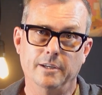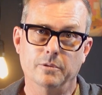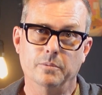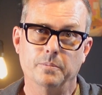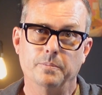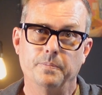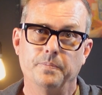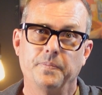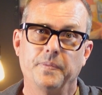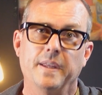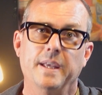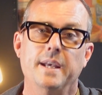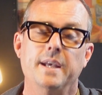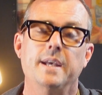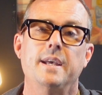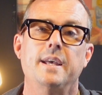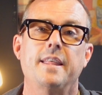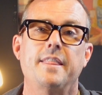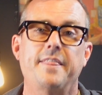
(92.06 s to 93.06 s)
you.
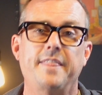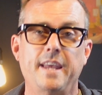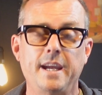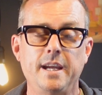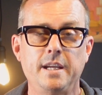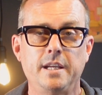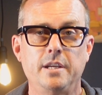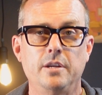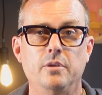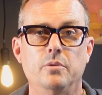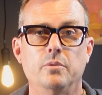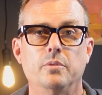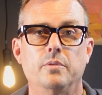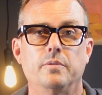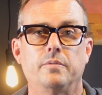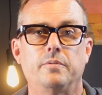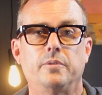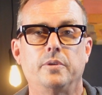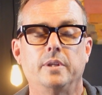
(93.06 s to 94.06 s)
Thank you
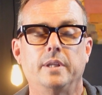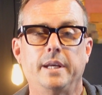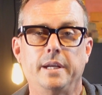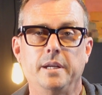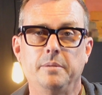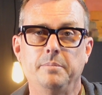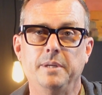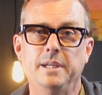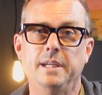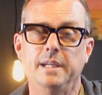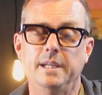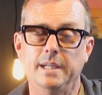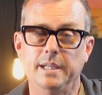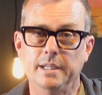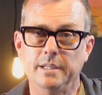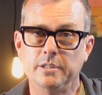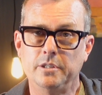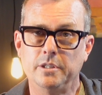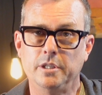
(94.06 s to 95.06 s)
for letting me
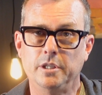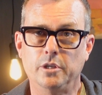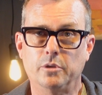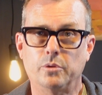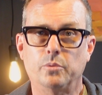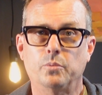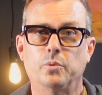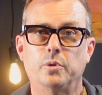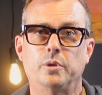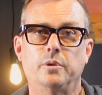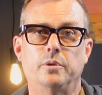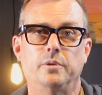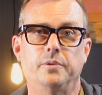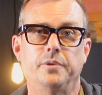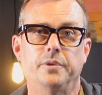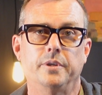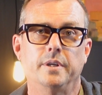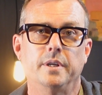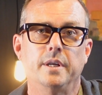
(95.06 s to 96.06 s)
into your
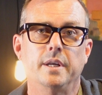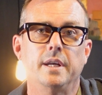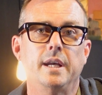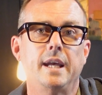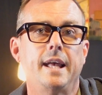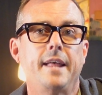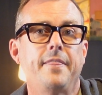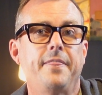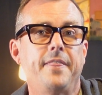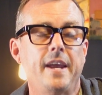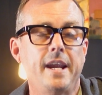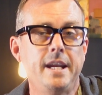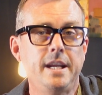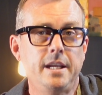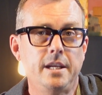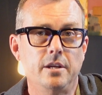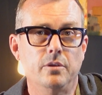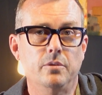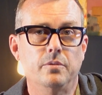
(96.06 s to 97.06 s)
world.
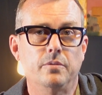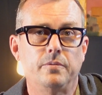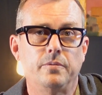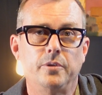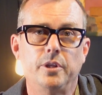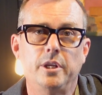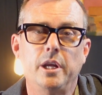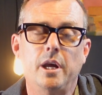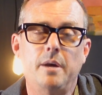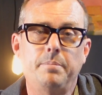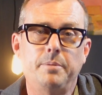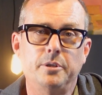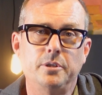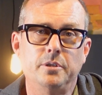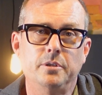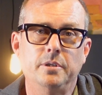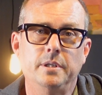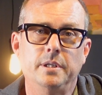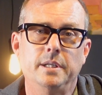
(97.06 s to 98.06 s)
Thank you for the
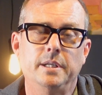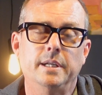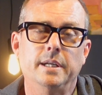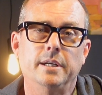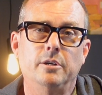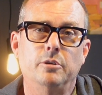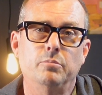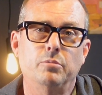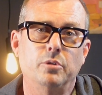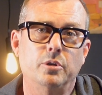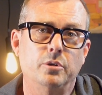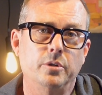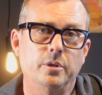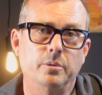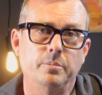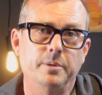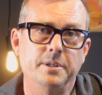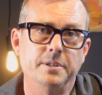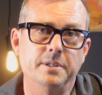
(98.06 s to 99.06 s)
opportunity to help grow
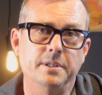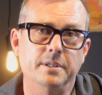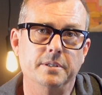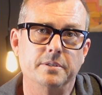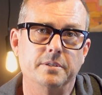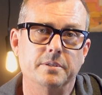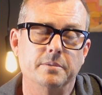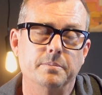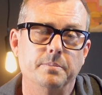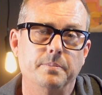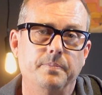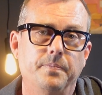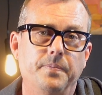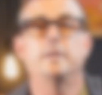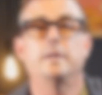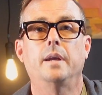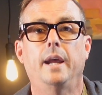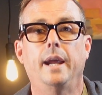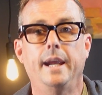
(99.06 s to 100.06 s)
your business.
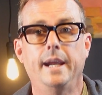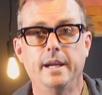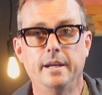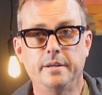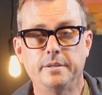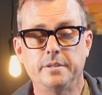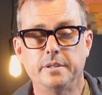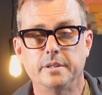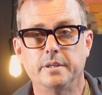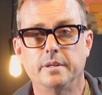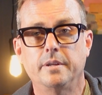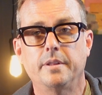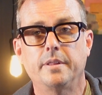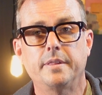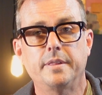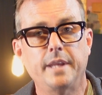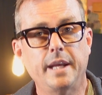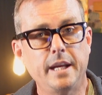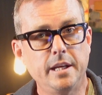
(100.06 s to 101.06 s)
And
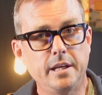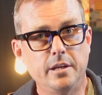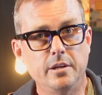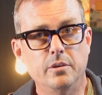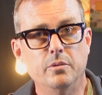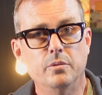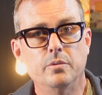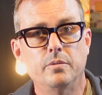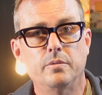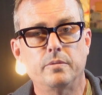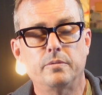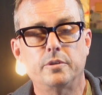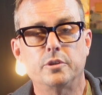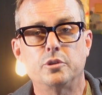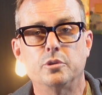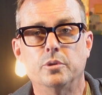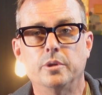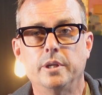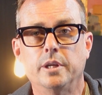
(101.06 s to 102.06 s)
thank you for
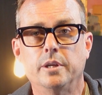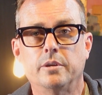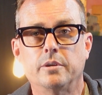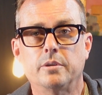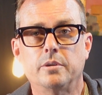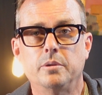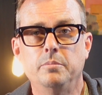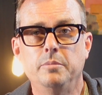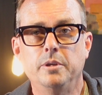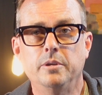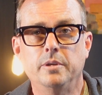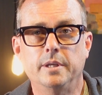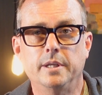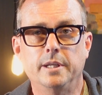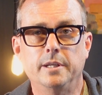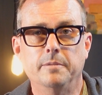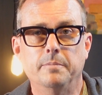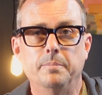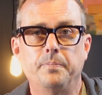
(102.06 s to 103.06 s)
joining our
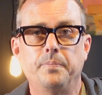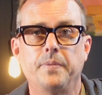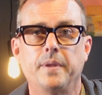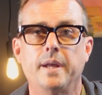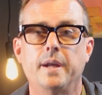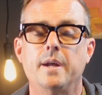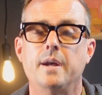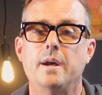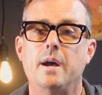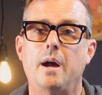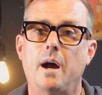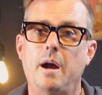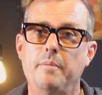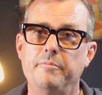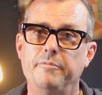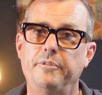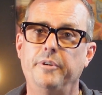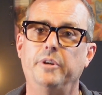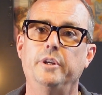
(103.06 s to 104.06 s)
community.
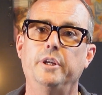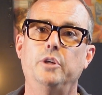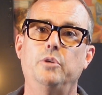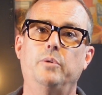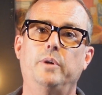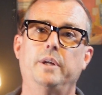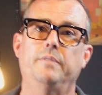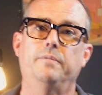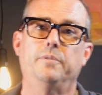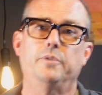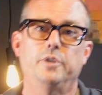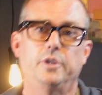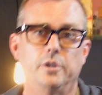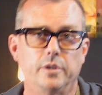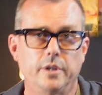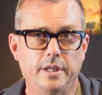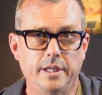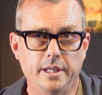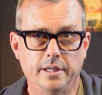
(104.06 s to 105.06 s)
I'm very grateful
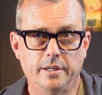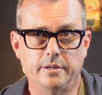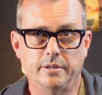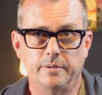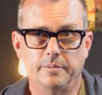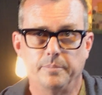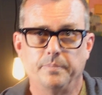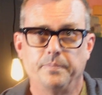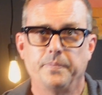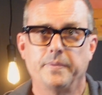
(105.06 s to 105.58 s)
you're here.